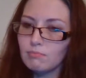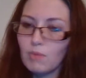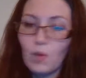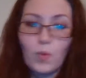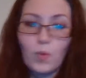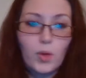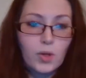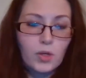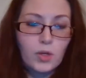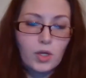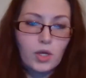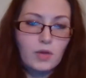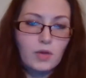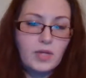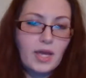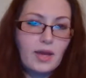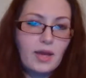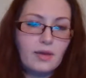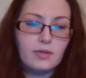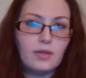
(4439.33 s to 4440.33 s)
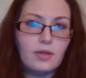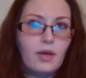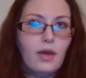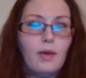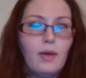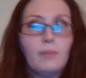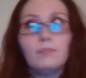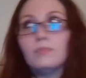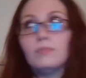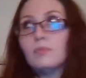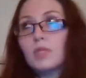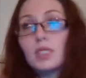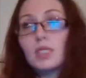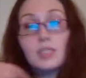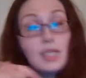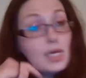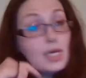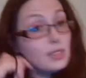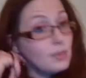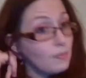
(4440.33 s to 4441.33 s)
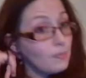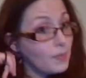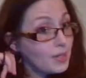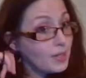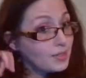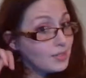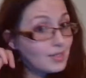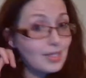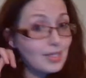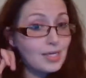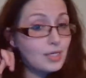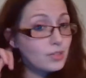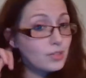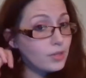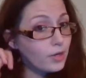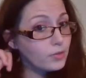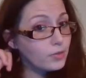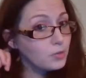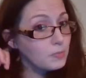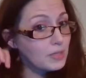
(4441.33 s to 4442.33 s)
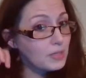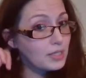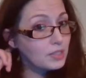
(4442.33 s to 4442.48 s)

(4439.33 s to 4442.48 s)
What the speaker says: But we're going to go down because he hasn't been to the East Coast